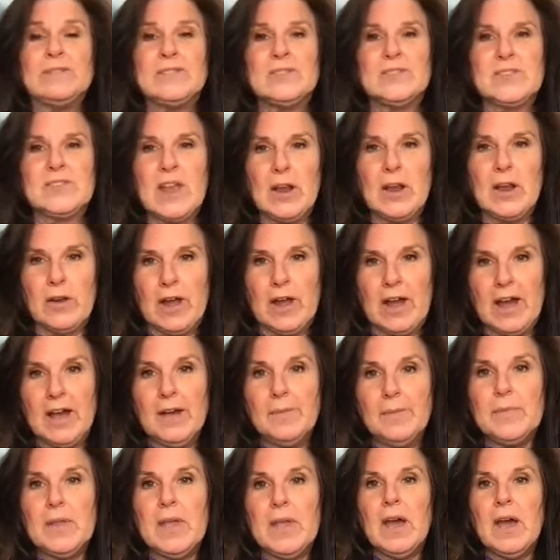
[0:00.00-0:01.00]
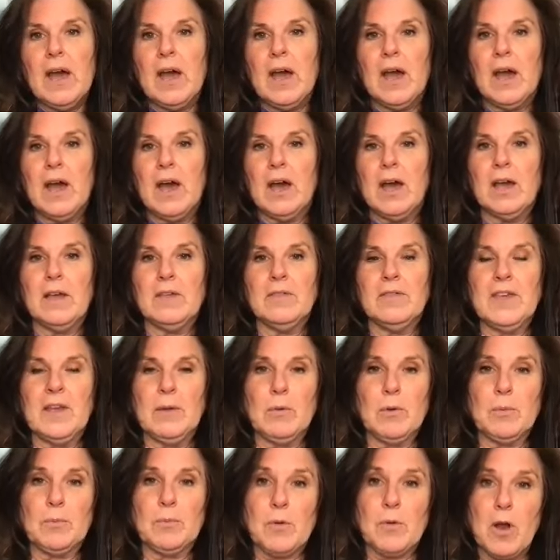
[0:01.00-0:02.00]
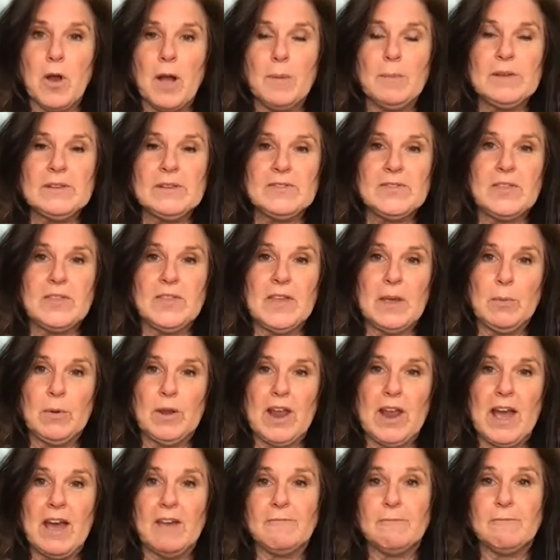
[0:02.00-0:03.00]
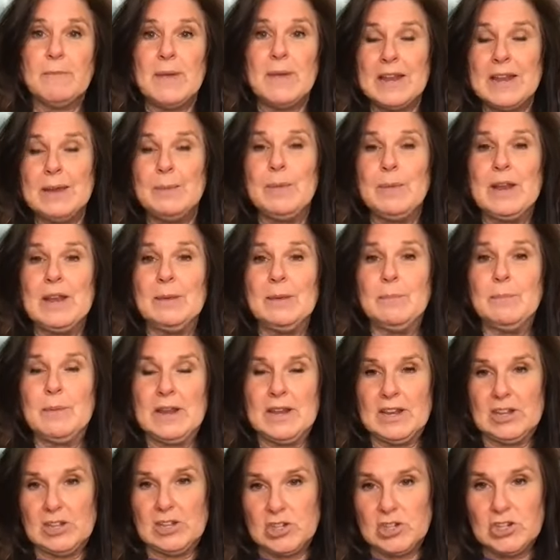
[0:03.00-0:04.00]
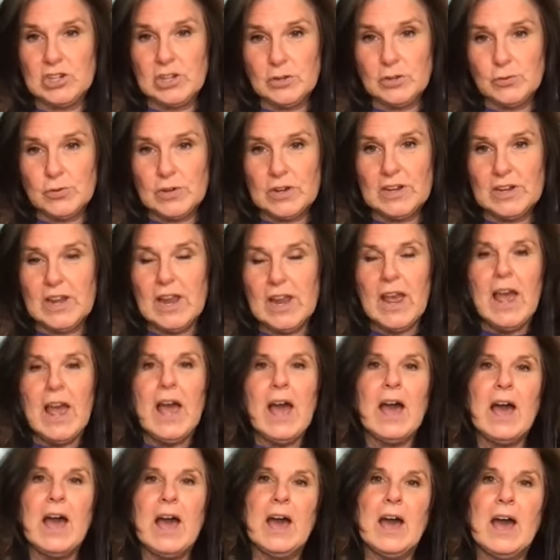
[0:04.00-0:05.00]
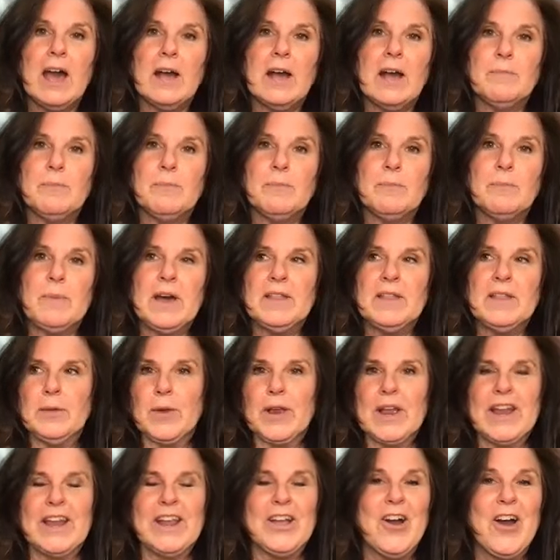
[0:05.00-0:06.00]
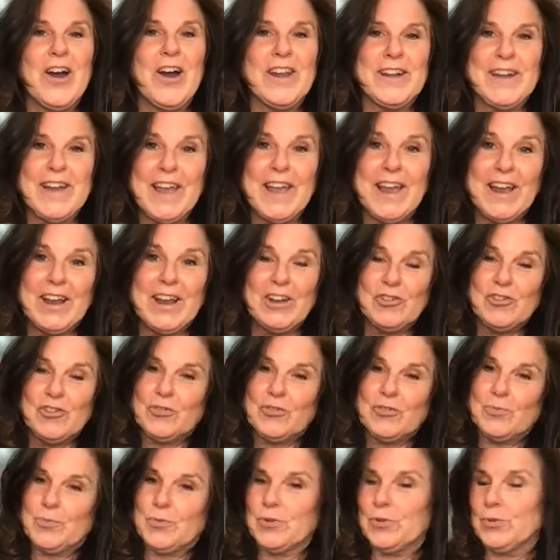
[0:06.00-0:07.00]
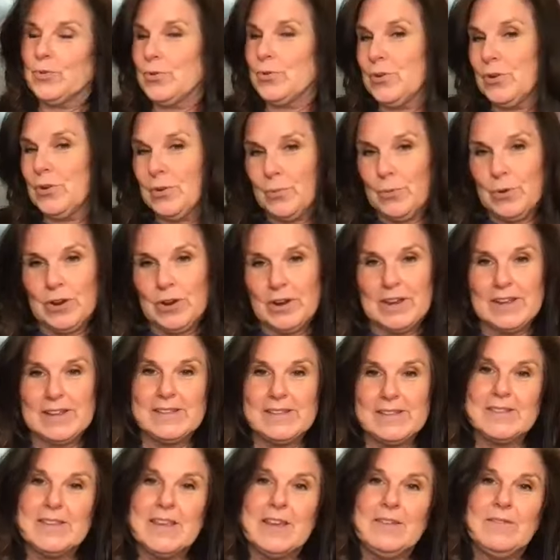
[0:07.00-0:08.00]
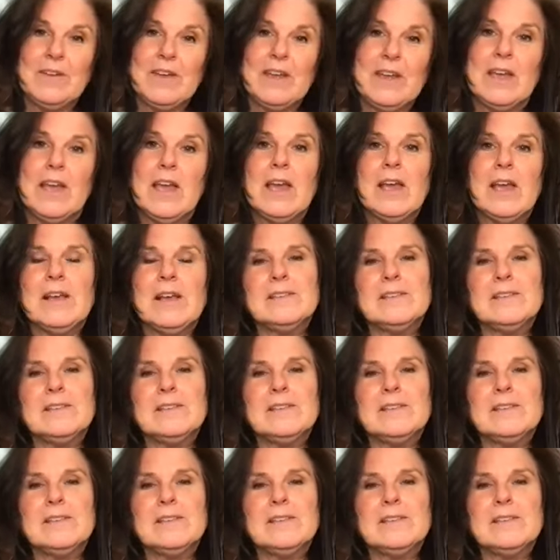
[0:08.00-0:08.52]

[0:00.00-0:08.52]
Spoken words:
Sarah, they were promised that they would have many, many, many children, but they were getting on in age, weren't conceiving.